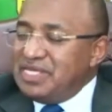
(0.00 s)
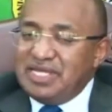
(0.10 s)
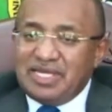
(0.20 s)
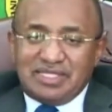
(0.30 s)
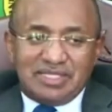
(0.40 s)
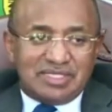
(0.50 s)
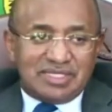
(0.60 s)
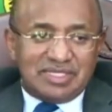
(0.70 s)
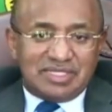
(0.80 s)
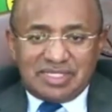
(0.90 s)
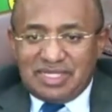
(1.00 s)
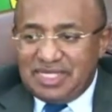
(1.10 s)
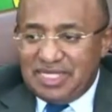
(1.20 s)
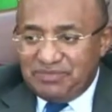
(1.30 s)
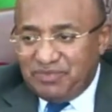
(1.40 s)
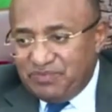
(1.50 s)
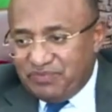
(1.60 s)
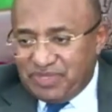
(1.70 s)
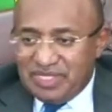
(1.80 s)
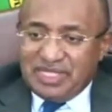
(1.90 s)
And this is
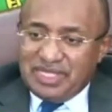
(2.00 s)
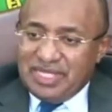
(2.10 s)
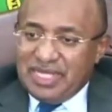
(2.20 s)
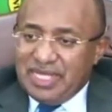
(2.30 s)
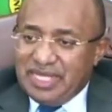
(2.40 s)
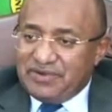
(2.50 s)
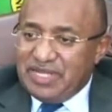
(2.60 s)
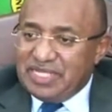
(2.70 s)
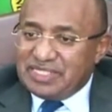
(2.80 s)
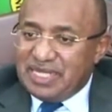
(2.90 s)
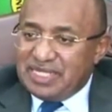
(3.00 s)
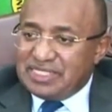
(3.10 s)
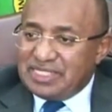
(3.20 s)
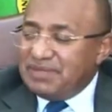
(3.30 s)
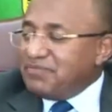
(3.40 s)
areas that